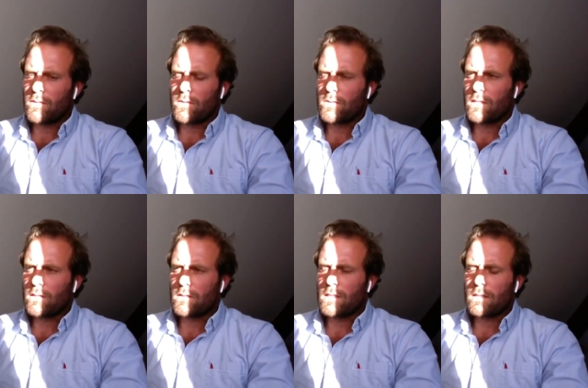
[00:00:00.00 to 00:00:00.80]
end of
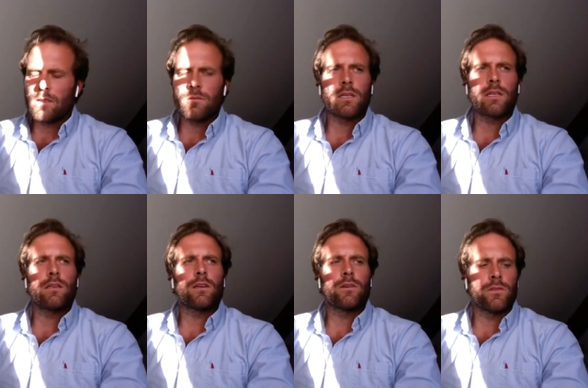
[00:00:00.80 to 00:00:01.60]
2016,
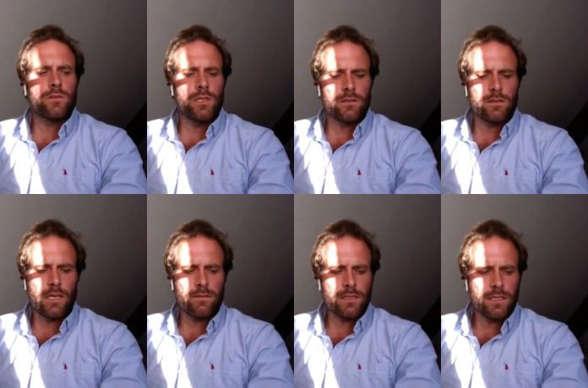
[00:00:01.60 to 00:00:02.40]
beginning of
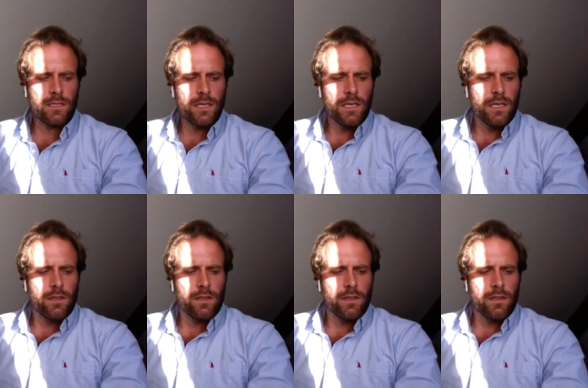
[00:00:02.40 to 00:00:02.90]
2017.